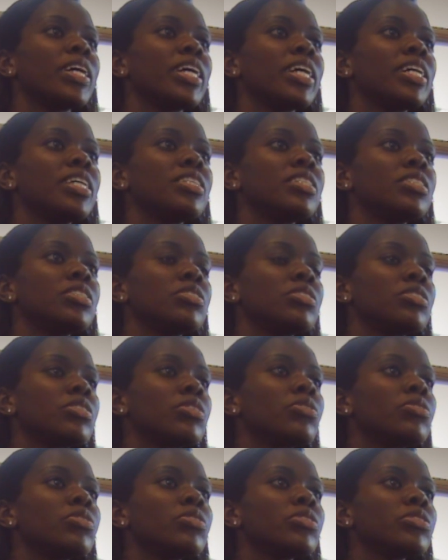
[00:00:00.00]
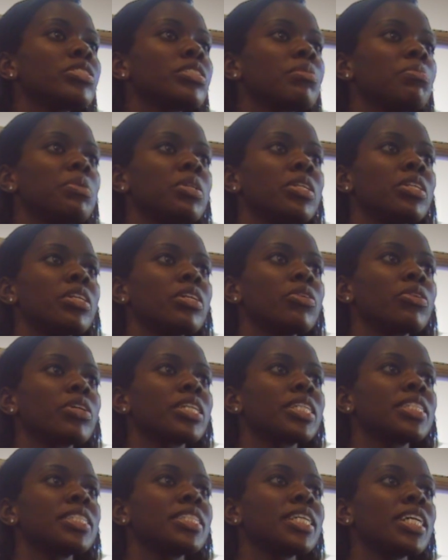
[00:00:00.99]
into schools, community
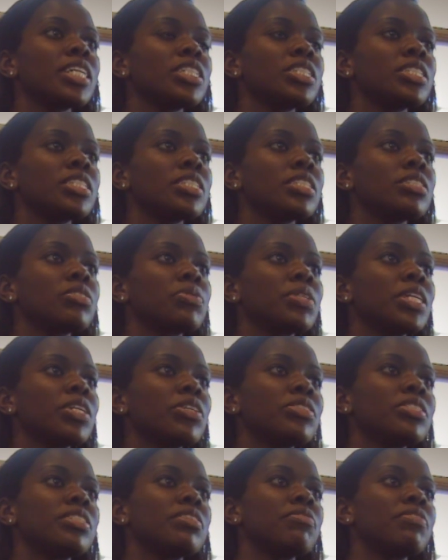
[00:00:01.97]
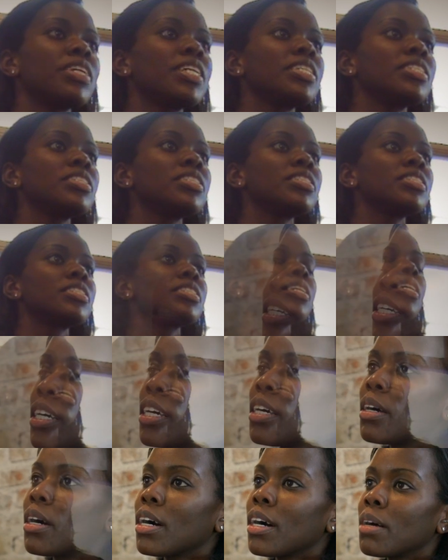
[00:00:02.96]
organizations, we host events,
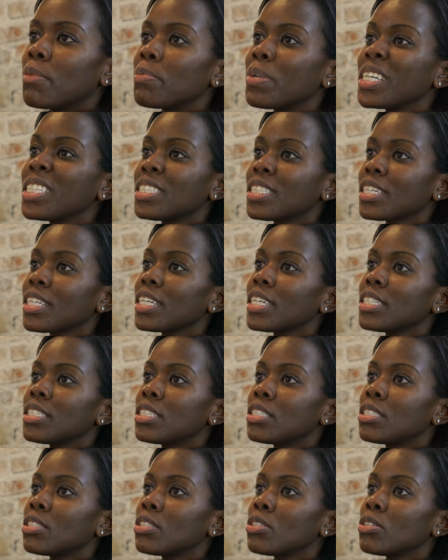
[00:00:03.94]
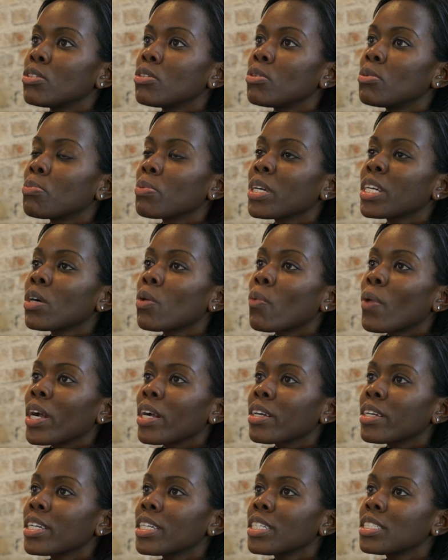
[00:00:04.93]
basically to bring
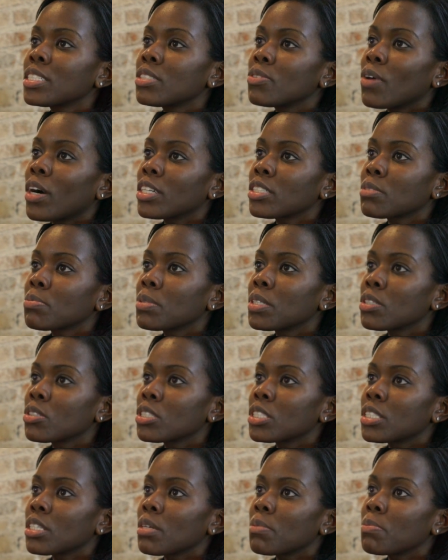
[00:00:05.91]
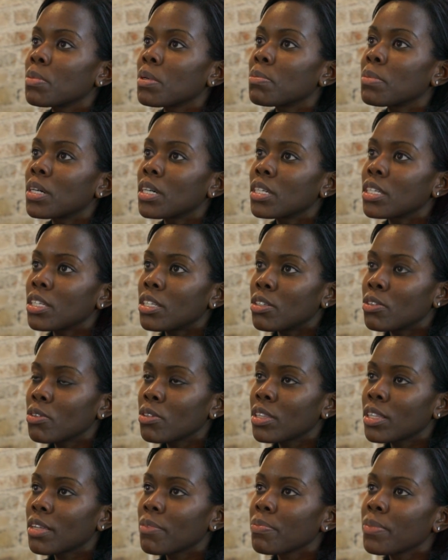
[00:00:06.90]
awareness to entrepreneurship among
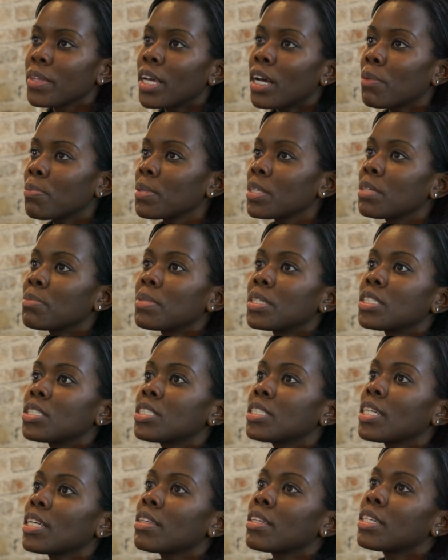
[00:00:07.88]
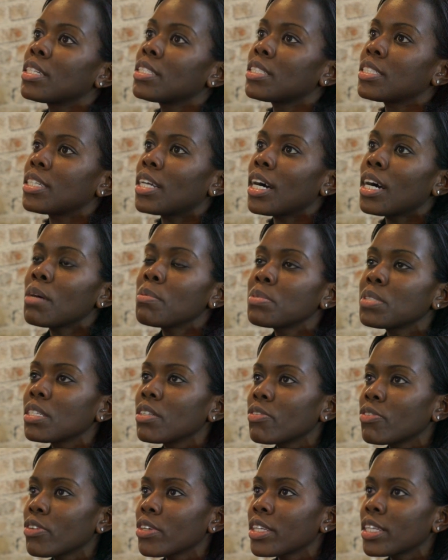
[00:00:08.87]
youth, helping them understand that it's an
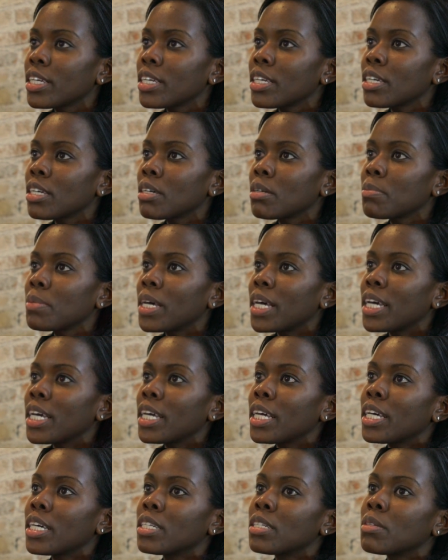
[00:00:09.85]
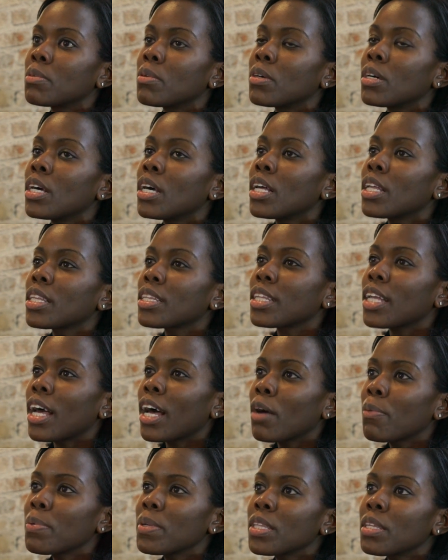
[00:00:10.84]
option for them, and
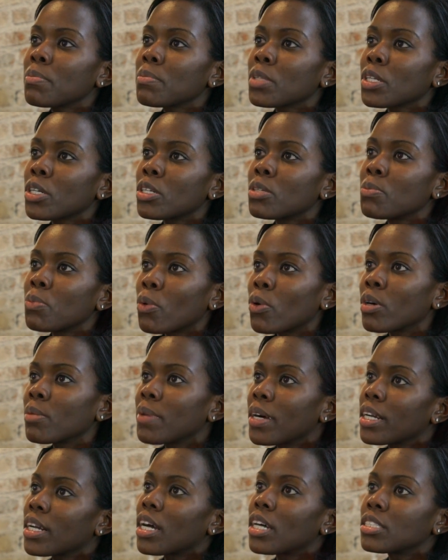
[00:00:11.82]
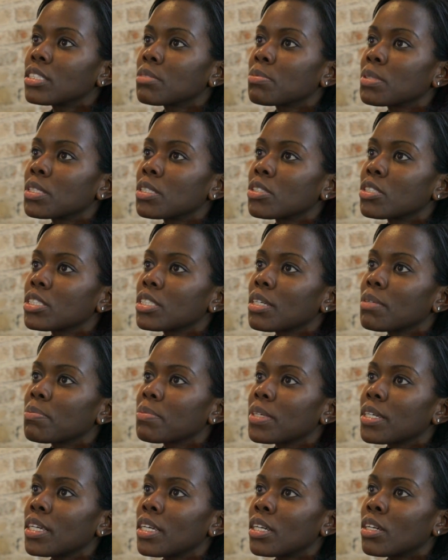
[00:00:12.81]
helping them learn more about entrepreneurship
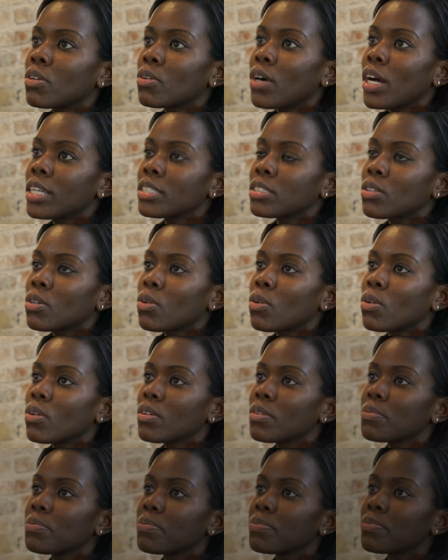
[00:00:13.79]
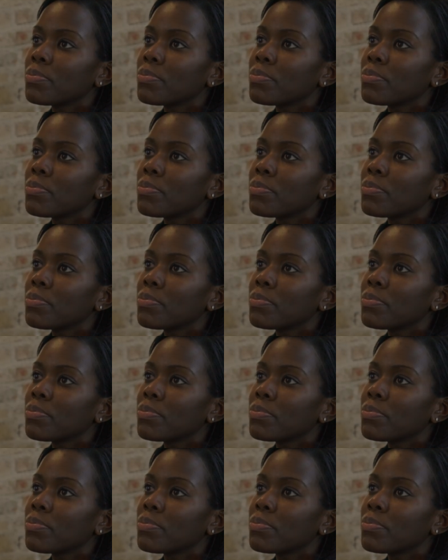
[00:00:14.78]
as a whole.